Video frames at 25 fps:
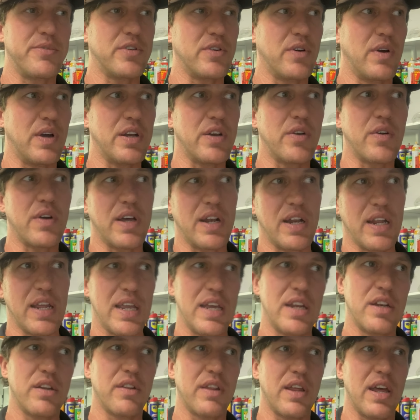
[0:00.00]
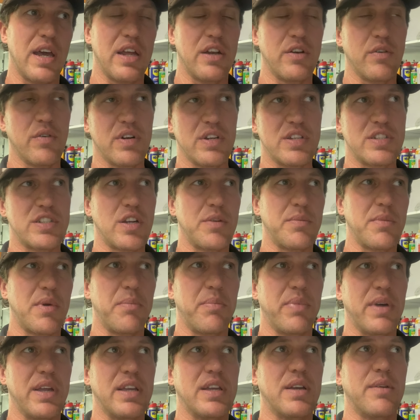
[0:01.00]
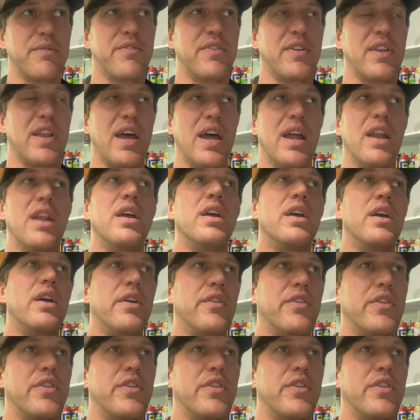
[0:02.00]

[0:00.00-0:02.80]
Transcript: So I know how to handle that, I know how to set my bike up for that.